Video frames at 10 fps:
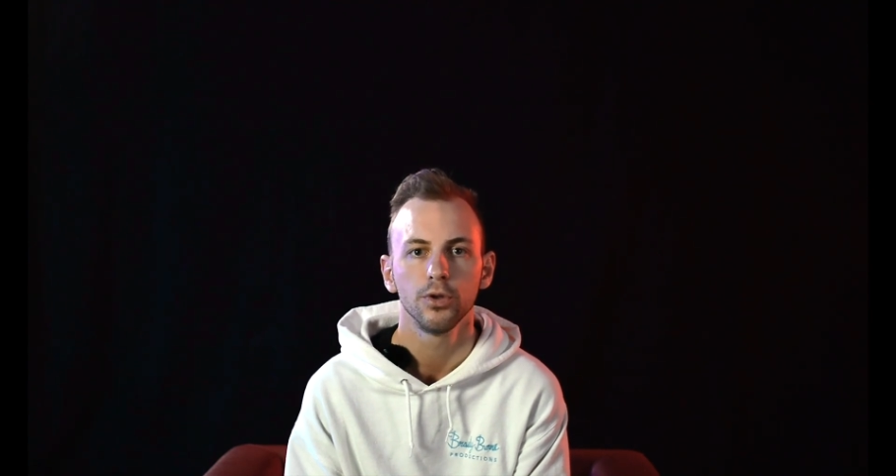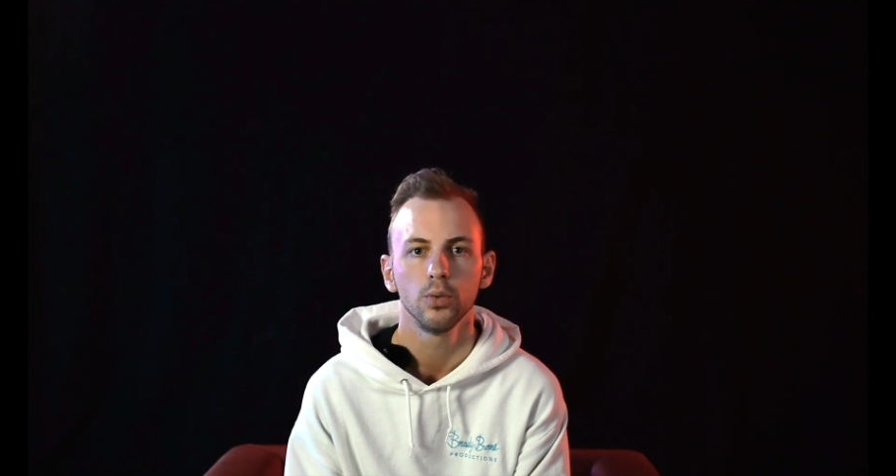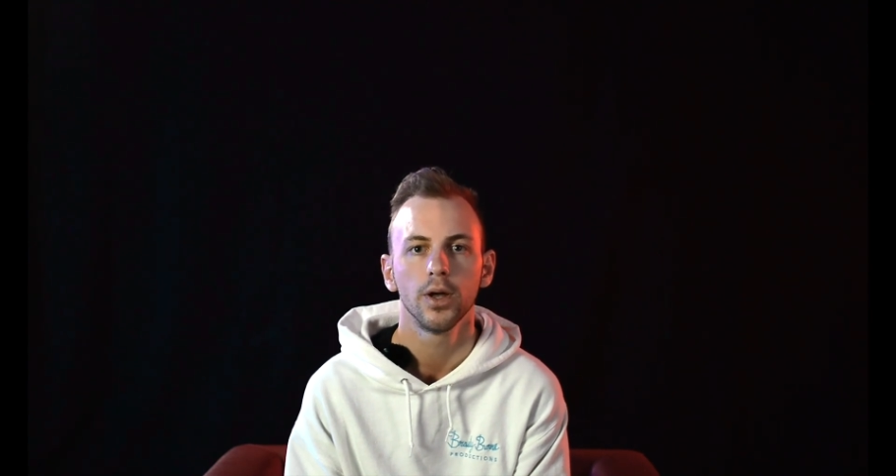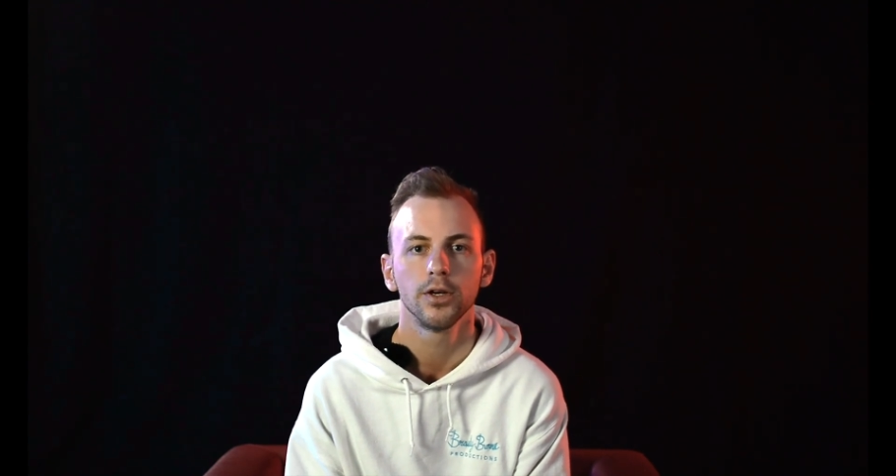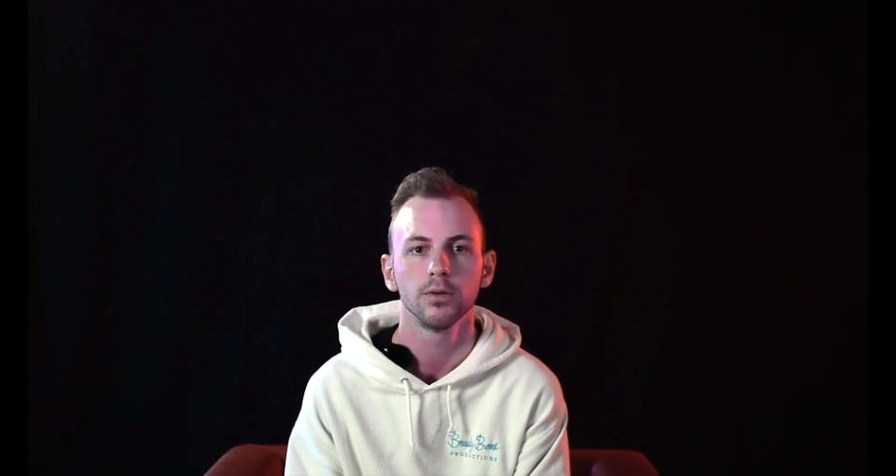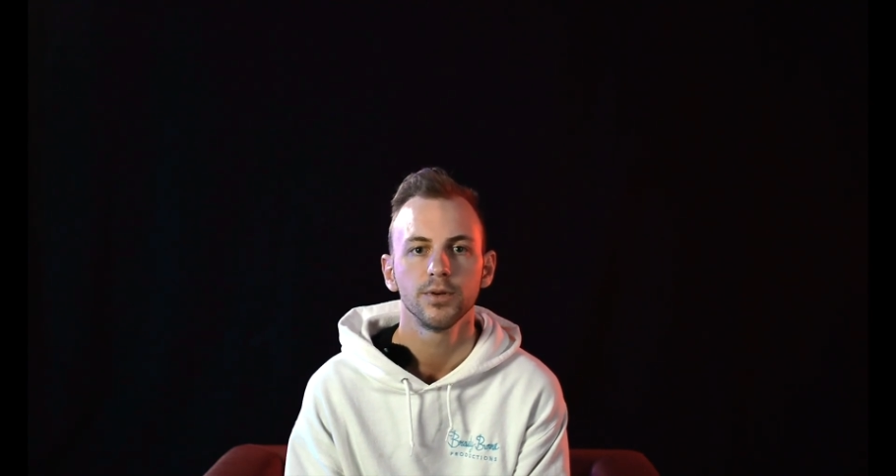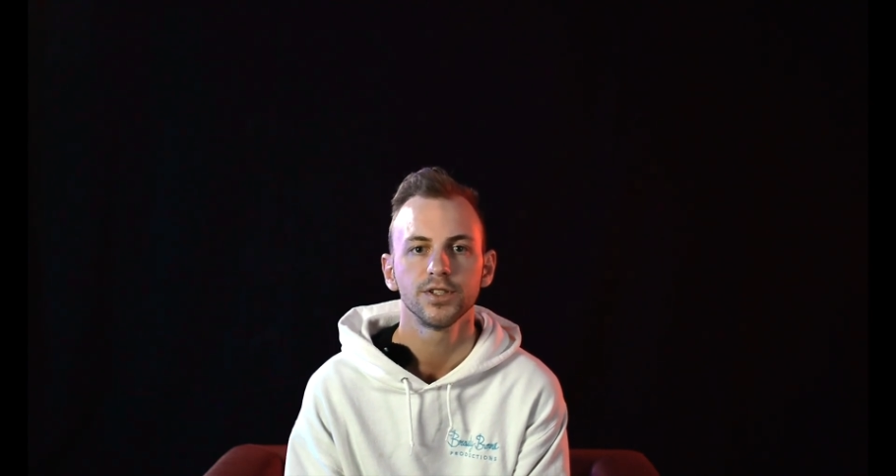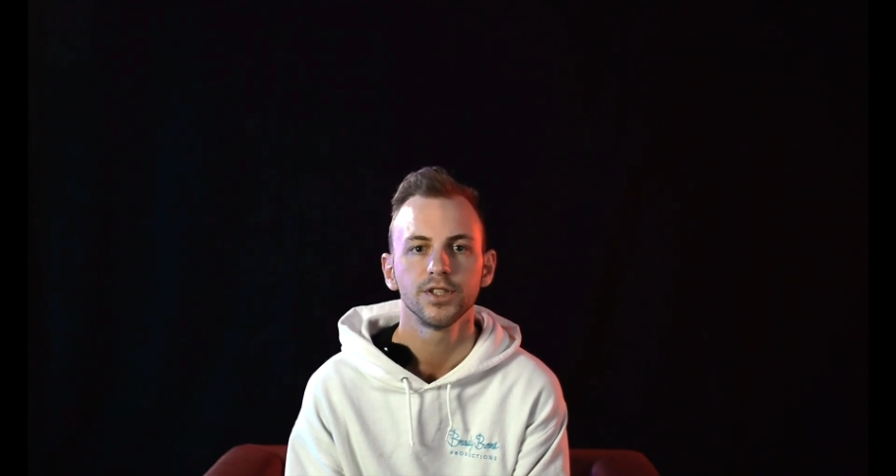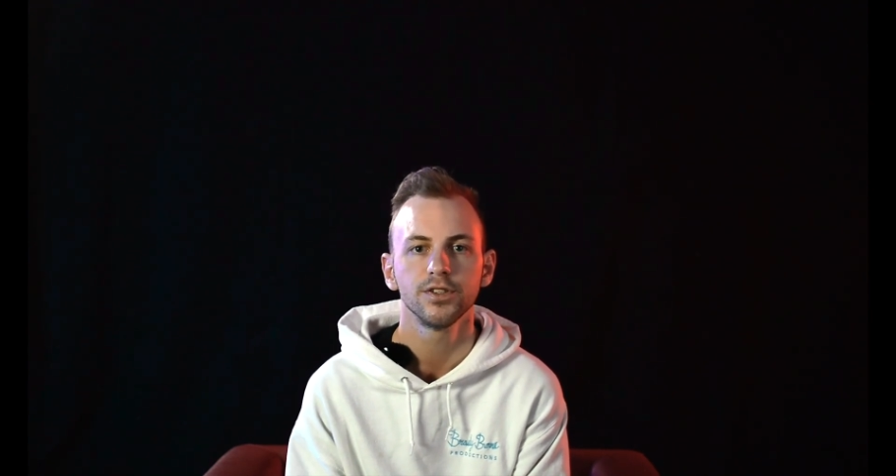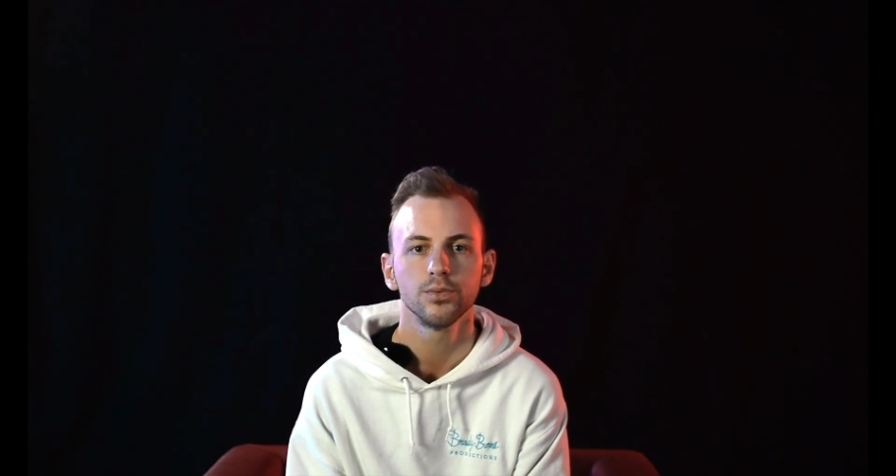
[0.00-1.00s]
you and your
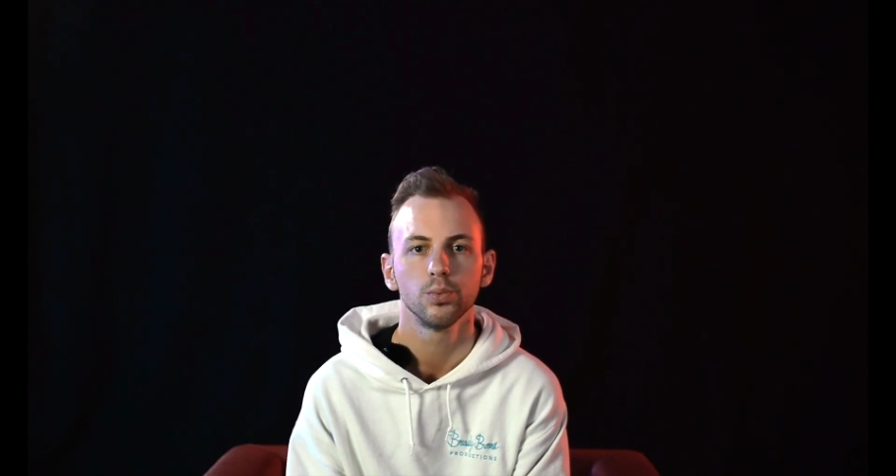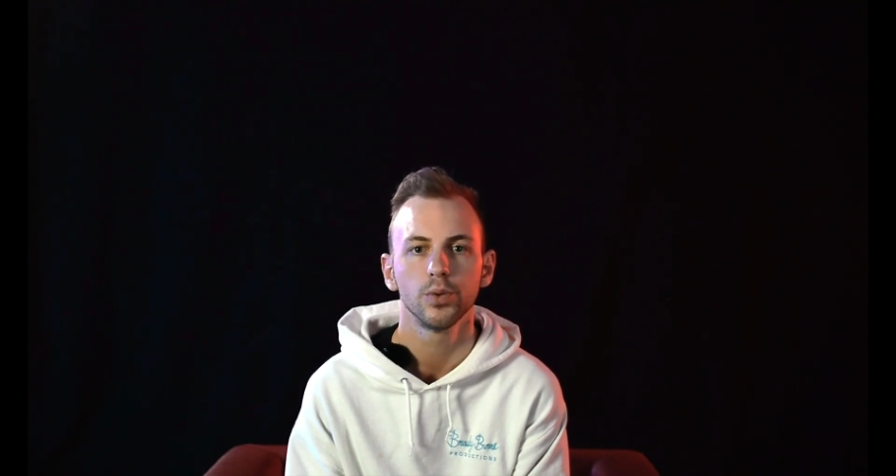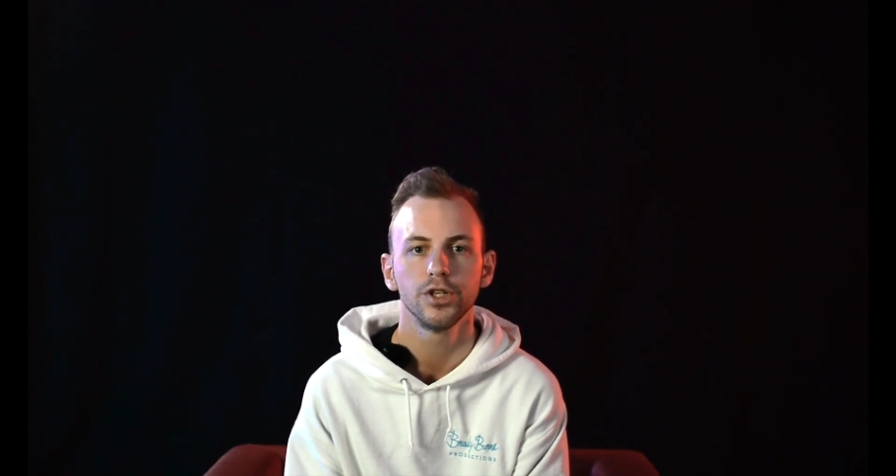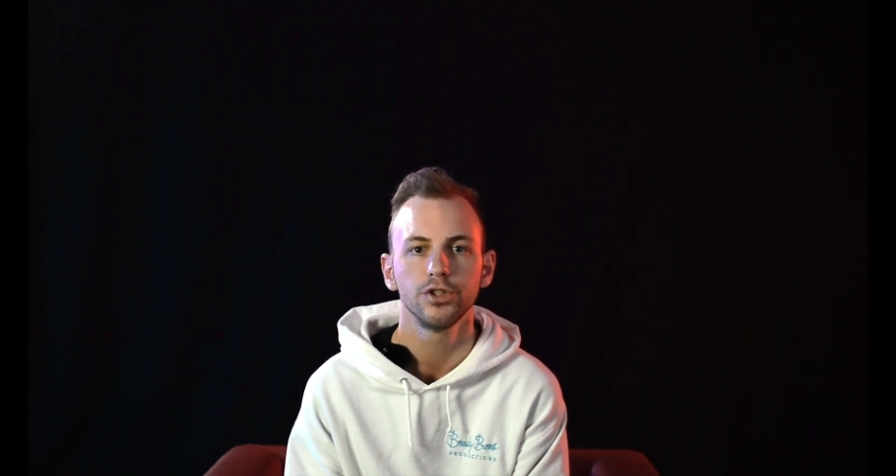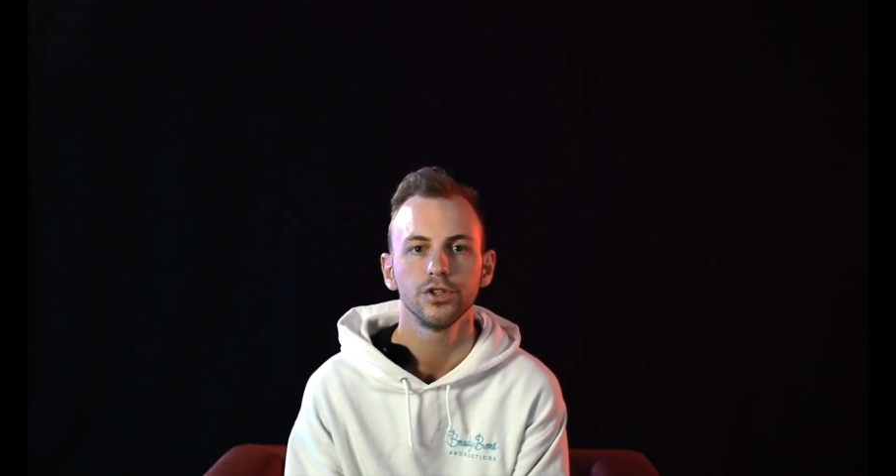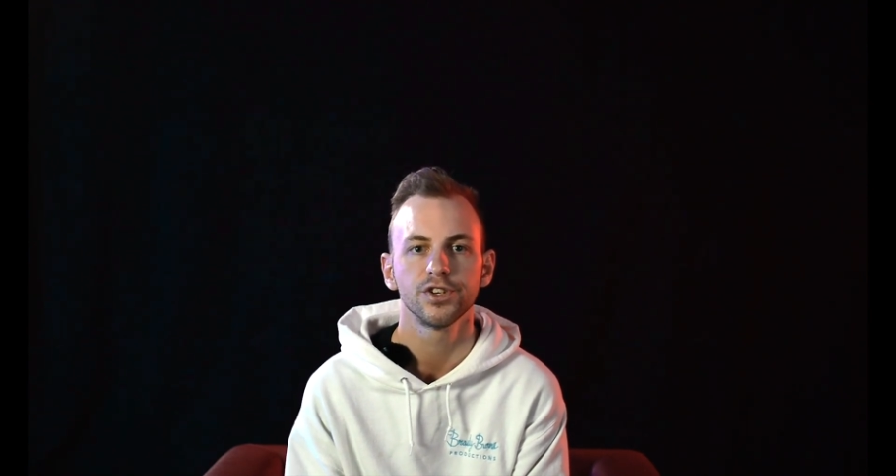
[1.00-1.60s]
business reach your